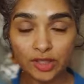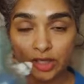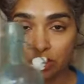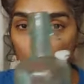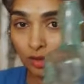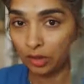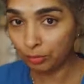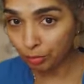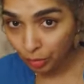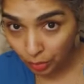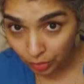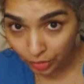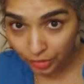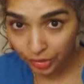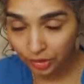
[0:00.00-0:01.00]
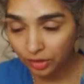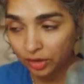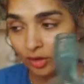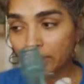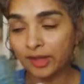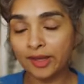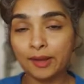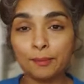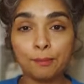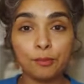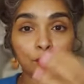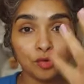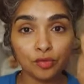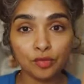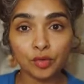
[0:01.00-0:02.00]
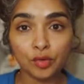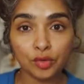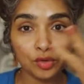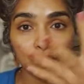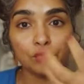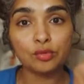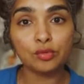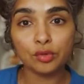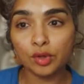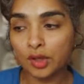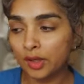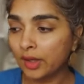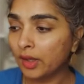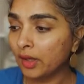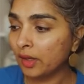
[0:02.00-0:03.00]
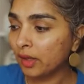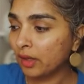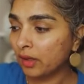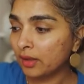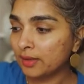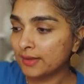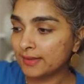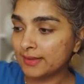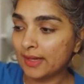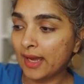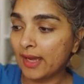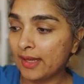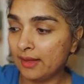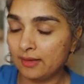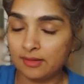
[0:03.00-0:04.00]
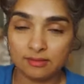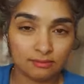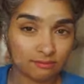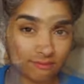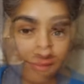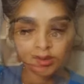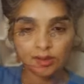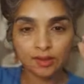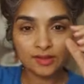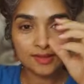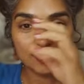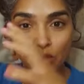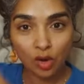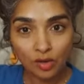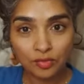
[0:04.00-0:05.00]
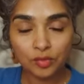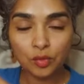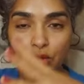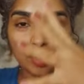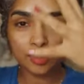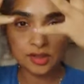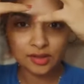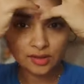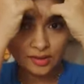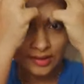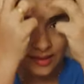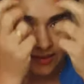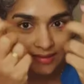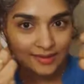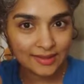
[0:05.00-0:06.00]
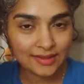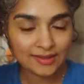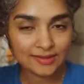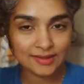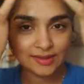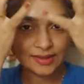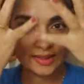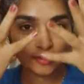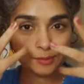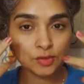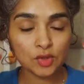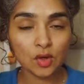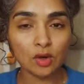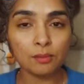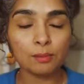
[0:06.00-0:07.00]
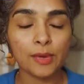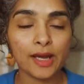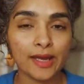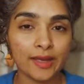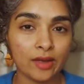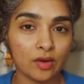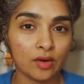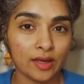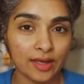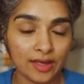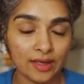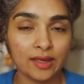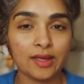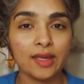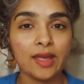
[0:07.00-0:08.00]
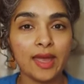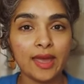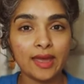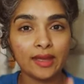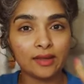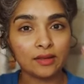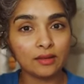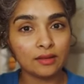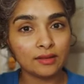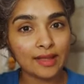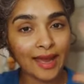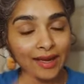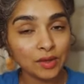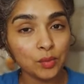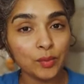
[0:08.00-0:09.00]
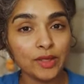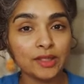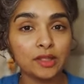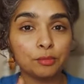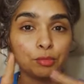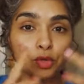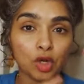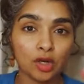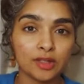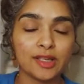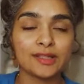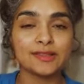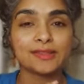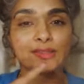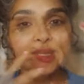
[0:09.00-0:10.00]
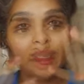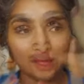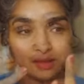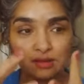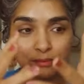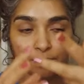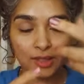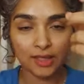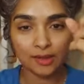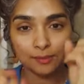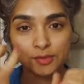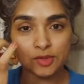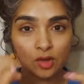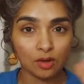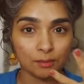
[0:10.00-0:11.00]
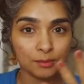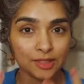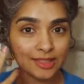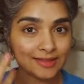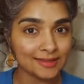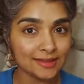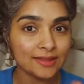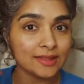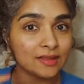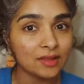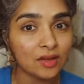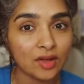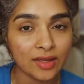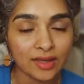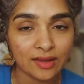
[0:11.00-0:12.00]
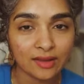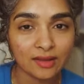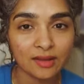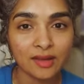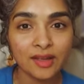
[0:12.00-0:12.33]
that you can pour it in your hair before you style. The soft water is easily absorbed by your hair, and that way the products can be absorbed easily in your hair.